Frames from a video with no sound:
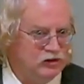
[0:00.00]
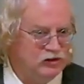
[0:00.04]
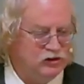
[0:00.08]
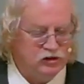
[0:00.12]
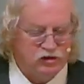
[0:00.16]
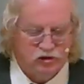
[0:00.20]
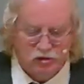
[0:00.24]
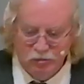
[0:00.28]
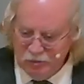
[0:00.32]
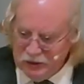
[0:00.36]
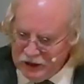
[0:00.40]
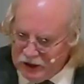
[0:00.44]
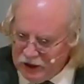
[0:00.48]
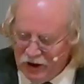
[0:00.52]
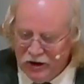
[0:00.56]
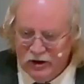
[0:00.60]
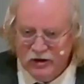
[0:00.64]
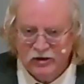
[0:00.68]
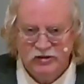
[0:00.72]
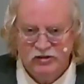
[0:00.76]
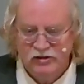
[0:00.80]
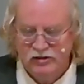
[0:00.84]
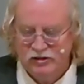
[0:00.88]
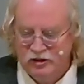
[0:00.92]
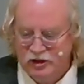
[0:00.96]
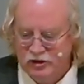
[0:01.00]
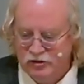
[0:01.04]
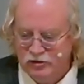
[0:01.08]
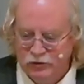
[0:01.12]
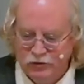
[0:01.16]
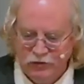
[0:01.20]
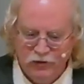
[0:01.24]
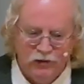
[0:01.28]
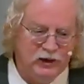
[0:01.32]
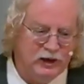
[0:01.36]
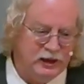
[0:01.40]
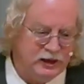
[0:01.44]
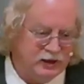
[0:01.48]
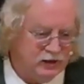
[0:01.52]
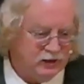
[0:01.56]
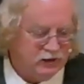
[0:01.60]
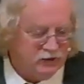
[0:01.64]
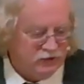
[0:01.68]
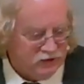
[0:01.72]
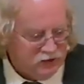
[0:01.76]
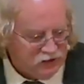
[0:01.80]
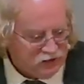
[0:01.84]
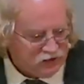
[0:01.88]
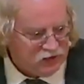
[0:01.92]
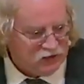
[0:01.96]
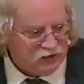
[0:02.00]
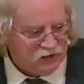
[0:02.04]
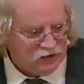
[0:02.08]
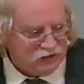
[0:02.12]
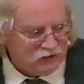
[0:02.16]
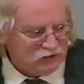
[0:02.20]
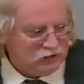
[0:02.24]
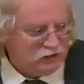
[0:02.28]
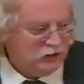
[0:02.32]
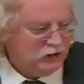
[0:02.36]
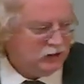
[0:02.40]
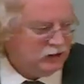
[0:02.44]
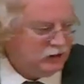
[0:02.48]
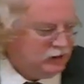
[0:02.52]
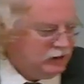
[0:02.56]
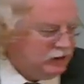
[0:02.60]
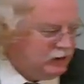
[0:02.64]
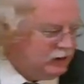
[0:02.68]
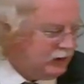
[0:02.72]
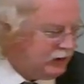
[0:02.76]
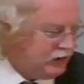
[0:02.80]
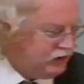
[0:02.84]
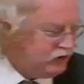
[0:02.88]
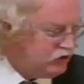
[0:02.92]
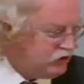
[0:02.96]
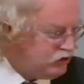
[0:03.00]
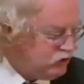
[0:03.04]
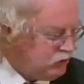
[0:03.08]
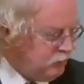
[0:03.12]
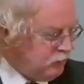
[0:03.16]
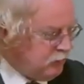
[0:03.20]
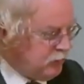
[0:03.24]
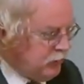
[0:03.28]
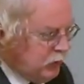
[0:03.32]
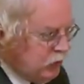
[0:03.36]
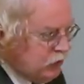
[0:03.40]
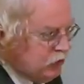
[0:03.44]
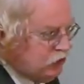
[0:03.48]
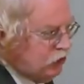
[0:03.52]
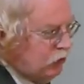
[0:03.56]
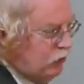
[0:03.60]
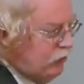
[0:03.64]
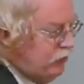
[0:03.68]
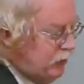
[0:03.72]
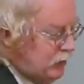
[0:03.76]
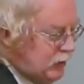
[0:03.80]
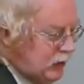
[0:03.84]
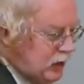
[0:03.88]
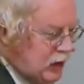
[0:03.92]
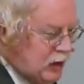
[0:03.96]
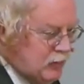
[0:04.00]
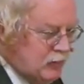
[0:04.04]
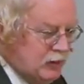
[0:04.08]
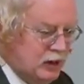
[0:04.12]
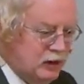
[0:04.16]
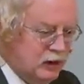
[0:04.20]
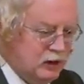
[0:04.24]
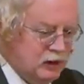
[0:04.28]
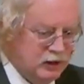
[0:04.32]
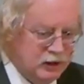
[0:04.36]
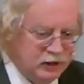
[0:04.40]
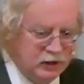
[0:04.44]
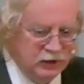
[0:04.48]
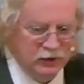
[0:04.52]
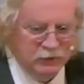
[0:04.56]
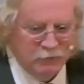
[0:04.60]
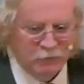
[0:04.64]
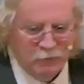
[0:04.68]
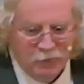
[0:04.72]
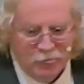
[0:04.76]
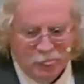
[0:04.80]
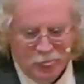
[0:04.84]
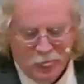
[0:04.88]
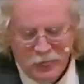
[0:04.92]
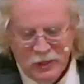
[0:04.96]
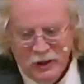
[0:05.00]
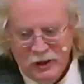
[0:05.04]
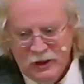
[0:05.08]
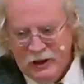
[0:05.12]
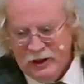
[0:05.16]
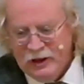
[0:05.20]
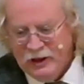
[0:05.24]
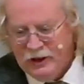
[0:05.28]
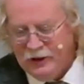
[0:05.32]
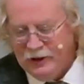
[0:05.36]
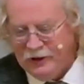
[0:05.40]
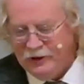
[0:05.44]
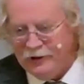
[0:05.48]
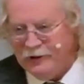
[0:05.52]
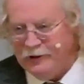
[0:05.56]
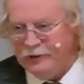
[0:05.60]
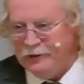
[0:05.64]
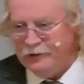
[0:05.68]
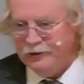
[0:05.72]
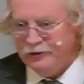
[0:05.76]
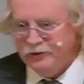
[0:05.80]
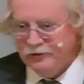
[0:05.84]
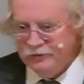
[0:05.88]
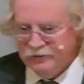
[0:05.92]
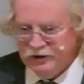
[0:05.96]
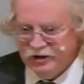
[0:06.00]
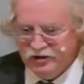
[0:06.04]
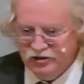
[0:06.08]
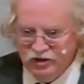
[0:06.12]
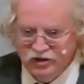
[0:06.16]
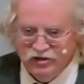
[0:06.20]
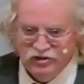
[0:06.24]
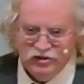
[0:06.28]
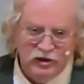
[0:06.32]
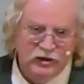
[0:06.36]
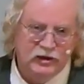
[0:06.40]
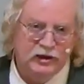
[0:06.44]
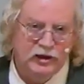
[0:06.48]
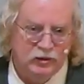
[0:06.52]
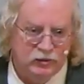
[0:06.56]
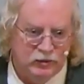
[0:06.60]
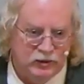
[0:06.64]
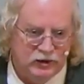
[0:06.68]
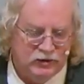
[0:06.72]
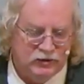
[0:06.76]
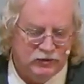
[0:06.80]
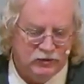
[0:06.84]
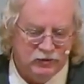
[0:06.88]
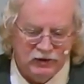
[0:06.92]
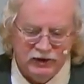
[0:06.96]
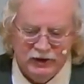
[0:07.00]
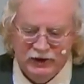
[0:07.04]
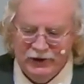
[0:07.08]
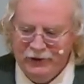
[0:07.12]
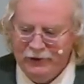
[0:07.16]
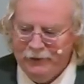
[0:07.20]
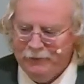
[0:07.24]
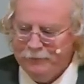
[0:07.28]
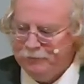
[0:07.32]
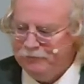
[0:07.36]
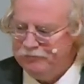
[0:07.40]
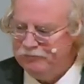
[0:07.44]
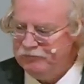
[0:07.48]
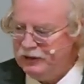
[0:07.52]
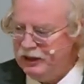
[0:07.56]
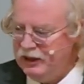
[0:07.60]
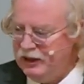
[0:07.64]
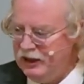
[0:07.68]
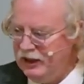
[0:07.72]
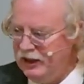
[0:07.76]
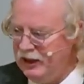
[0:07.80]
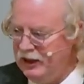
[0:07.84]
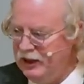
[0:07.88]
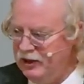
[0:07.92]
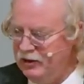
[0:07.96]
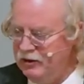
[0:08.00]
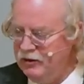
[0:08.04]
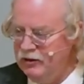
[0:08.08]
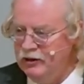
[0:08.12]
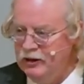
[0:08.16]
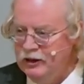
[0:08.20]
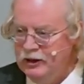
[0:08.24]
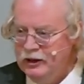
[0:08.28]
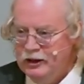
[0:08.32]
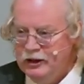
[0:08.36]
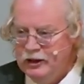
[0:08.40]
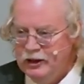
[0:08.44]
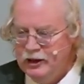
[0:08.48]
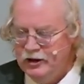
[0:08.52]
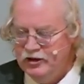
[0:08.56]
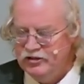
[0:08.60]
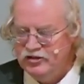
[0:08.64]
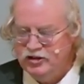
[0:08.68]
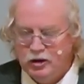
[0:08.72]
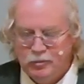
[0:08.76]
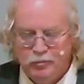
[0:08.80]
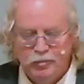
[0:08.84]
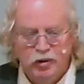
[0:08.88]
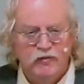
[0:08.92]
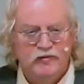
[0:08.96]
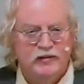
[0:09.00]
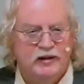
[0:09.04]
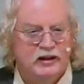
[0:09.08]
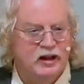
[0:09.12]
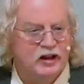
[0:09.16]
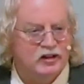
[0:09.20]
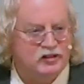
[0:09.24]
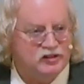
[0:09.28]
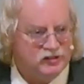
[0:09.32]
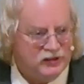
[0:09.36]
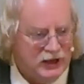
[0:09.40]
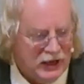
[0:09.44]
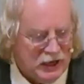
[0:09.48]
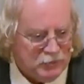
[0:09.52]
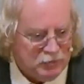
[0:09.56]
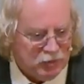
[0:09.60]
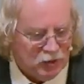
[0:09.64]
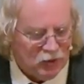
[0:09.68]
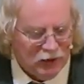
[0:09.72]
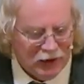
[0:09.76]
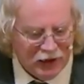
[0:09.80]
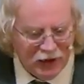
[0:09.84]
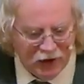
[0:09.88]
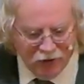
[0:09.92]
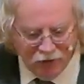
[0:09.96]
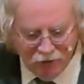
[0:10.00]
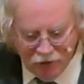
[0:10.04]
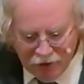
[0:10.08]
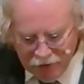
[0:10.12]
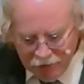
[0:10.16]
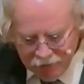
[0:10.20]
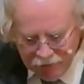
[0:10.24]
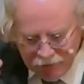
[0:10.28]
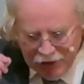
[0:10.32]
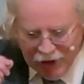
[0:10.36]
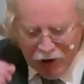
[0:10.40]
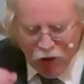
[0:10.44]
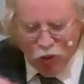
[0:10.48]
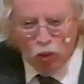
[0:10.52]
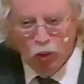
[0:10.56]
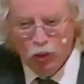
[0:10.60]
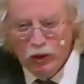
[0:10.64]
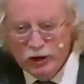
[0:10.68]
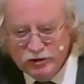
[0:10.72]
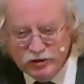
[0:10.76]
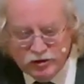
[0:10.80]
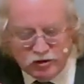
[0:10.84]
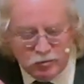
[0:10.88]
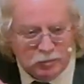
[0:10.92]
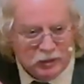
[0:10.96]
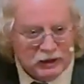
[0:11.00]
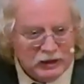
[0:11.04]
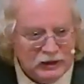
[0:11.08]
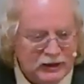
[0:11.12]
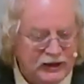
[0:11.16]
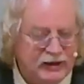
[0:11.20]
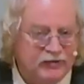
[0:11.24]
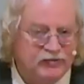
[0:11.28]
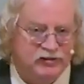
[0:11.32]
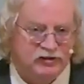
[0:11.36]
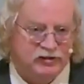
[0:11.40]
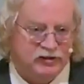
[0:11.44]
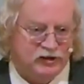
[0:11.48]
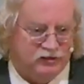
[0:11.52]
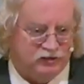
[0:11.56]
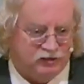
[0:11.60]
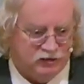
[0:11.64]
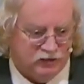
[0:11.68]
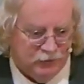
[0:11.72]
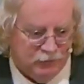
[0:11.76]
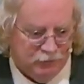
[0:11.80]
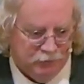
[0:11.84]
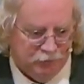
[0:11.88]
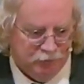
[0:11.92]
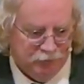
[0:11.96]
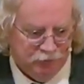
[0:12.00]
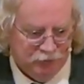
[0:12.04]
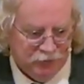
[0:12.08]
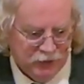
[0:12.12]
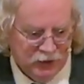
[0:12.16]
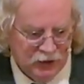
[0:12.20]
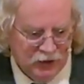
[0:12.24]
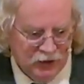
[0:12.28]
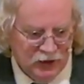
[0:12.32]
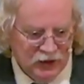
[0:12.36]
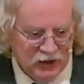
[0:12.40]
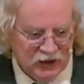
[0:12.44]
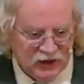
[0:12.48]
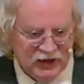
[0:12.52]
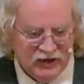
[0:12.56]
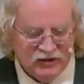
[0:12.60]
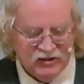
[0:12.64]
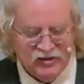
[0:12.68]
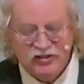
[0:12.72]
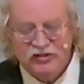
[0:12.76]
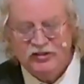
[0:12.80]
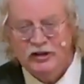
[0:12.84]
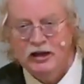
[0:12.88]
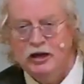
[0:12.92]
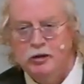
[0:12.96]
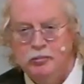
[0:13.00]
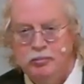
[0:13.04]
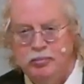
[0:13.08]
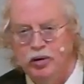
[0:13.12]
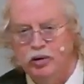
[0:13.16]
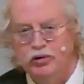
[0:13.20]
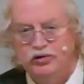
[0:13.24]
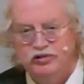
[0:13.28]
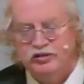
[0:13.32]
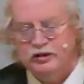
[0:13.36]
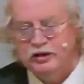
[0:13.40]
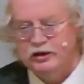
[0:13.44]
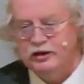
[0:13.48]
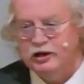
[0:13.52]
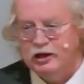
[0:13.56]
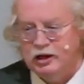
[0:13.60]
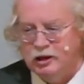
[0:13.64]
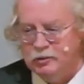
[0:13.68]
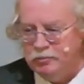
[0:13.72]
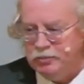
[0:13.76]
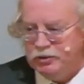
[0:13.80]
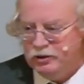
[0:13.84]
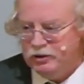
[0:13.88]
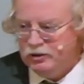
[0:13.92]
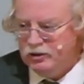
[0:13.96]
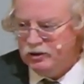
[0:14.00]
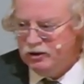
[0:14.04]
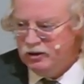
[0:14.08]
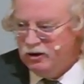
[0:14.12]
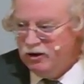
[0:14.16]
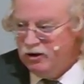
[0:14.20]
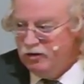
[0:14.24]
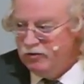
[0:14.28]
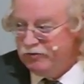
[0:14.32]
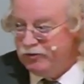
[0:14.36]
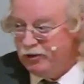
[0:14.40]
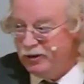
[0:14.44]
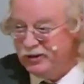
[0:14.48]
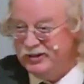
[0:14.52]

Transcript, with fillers: This is beyond schizophrenia. This is a spiritual phenomenon uh, that she's dealing with. Okay, and and it's a perfect example how how one's belief system can set a person up for